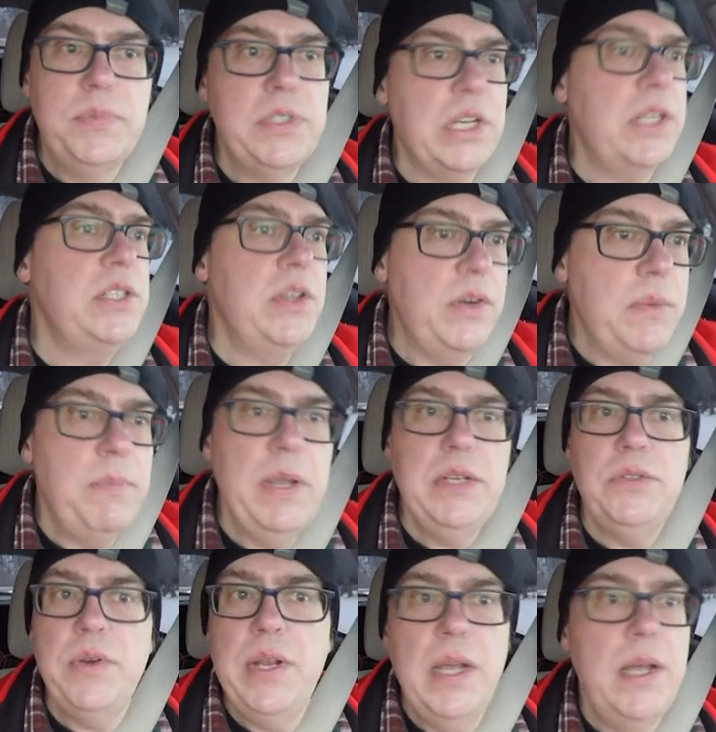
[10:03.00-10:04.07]
check us out on
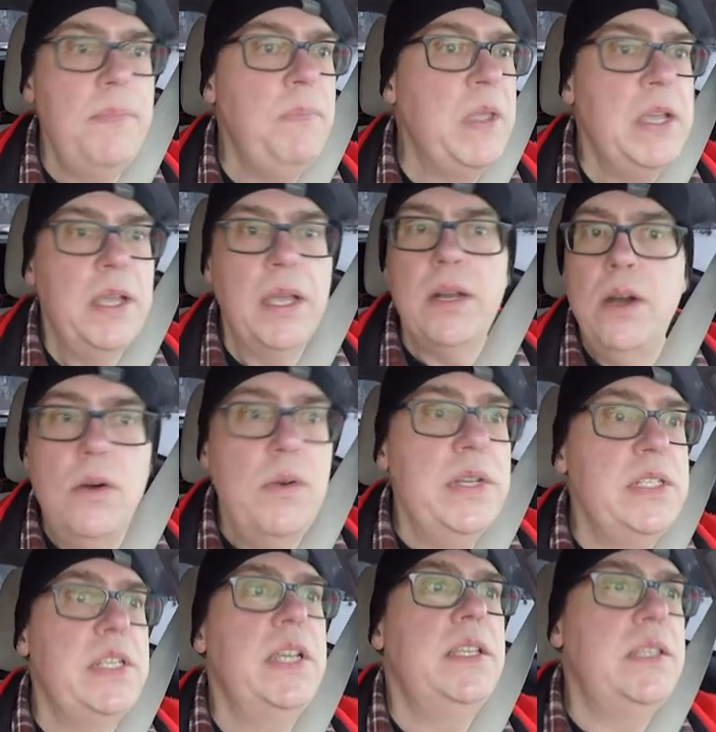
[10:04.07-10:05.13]
Patreon, and
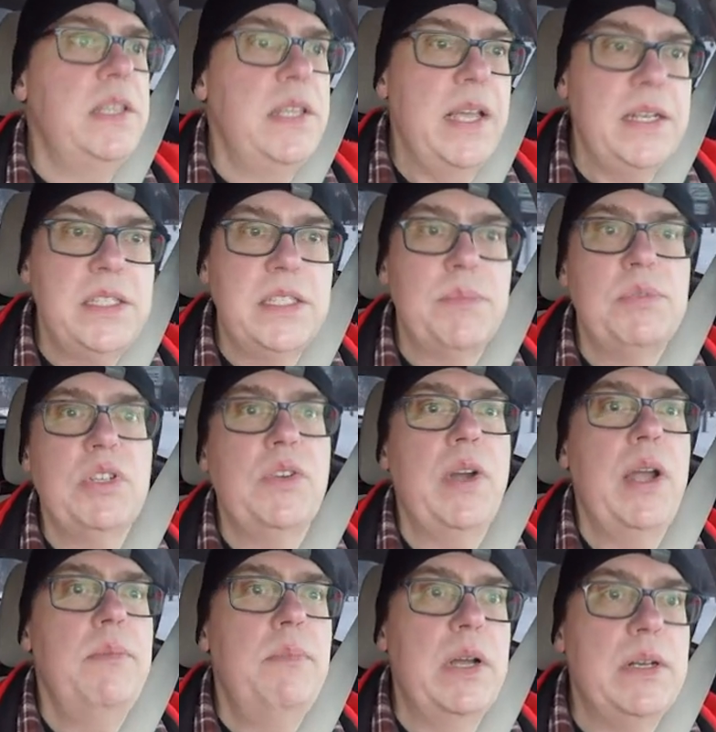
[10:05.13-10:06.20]
always hit that
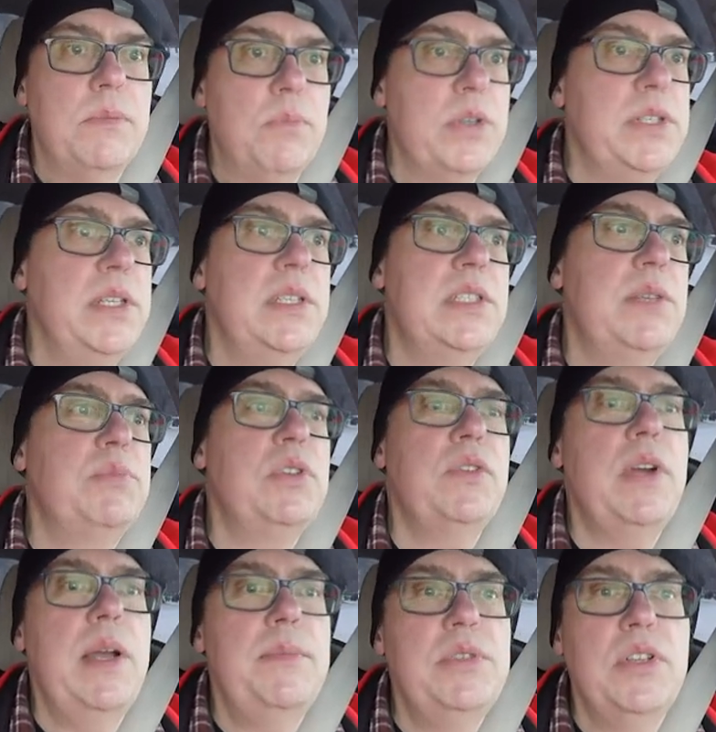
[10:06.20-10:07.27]
subscribe button. Pressing
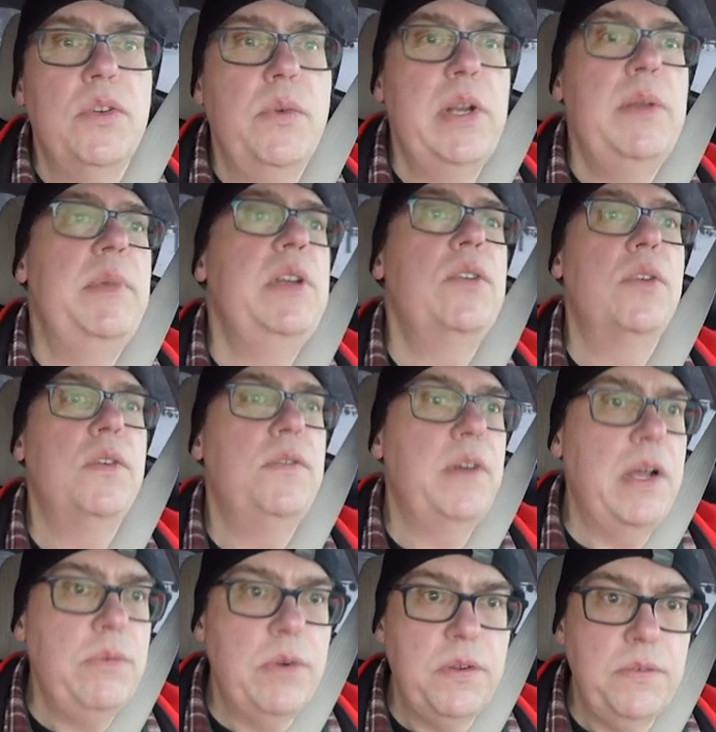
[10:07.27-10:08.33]
subscribe is your way to be
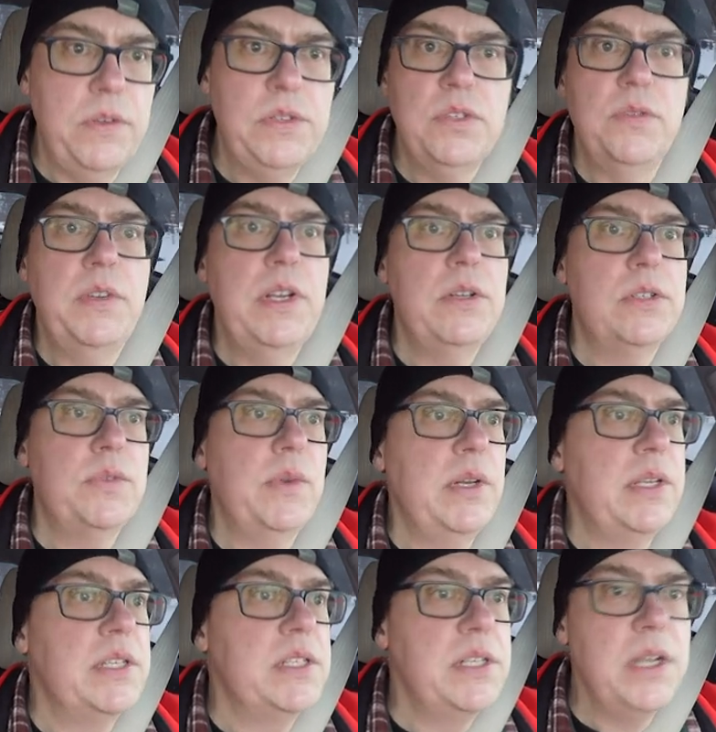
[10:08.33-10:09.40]
notified when a future video is
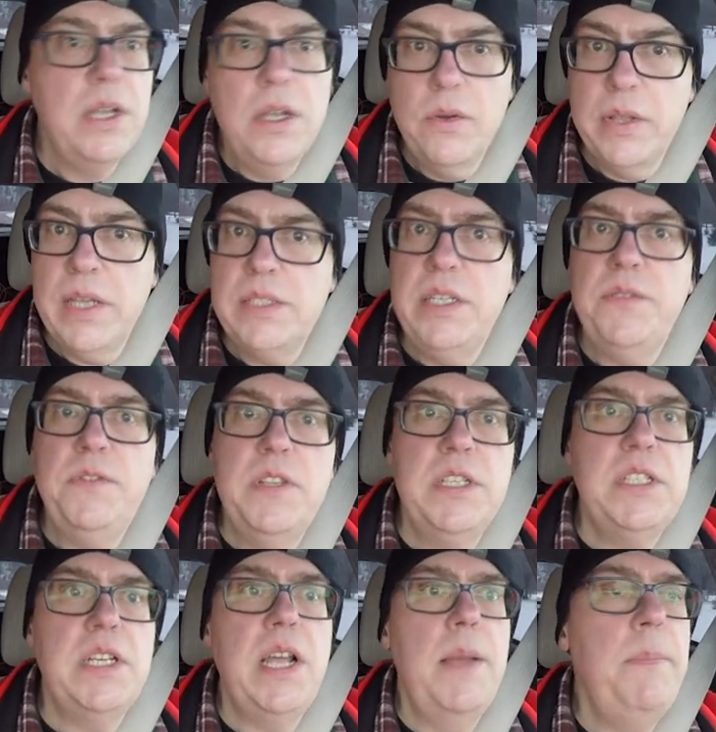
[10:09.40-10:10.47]
released. Well, that's it for
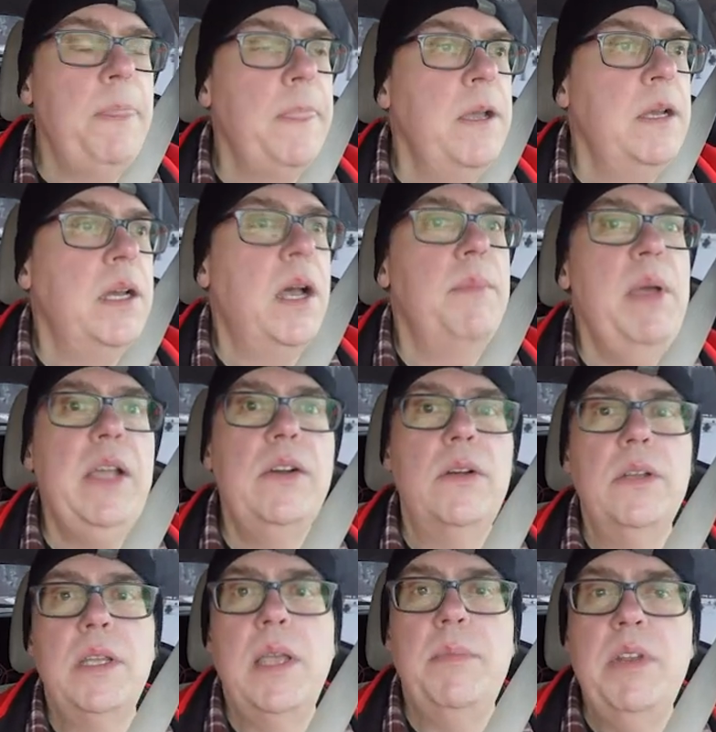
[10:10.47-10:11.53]
this time. I'm Michael,
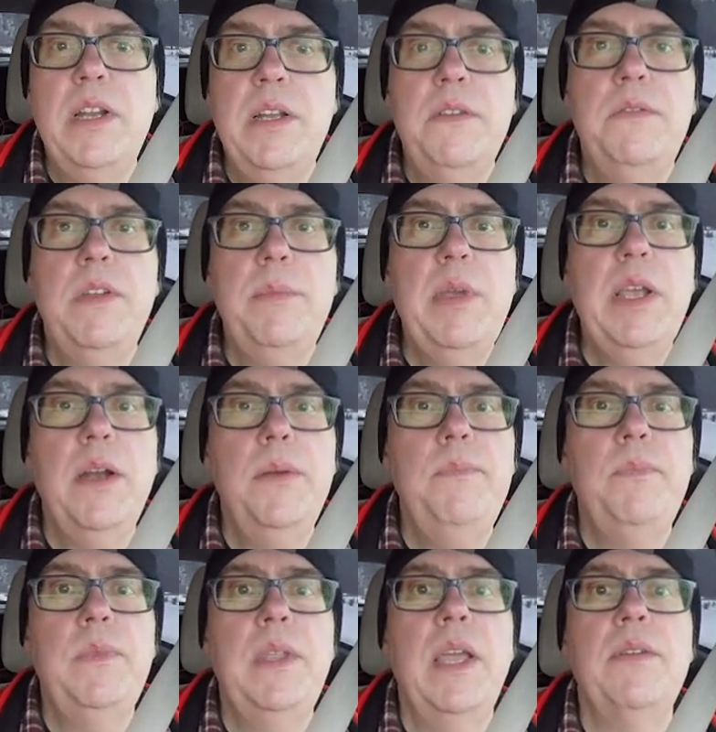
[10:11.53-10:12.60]
KB9VBR.
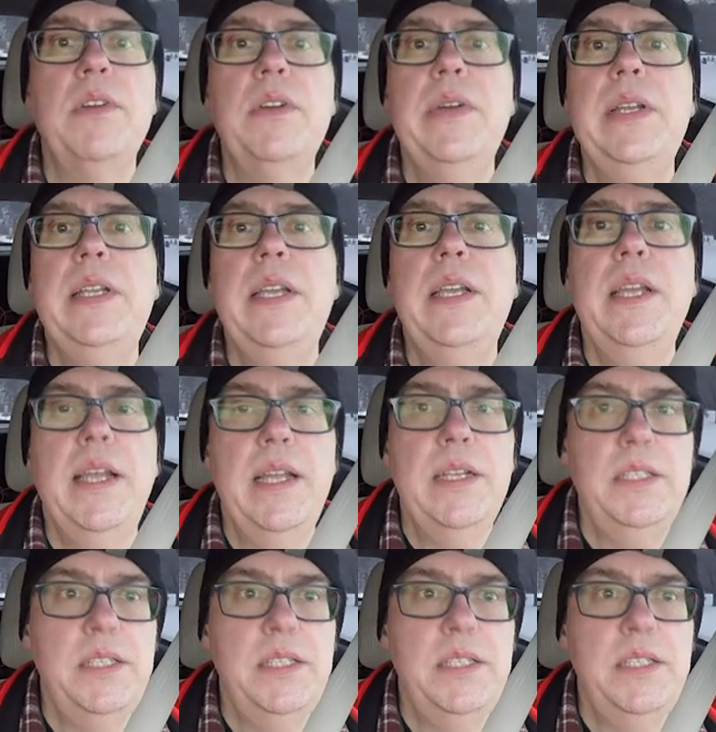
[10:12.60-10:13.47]
Have a great day and